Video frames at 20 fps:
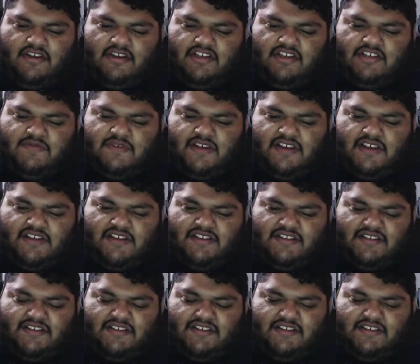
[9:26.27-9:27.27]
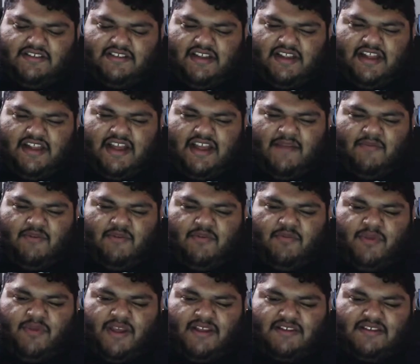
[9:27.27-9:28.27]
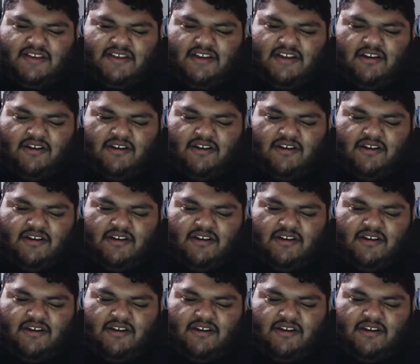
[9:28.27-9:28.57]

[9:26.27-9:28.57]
just because it's a lot more basic,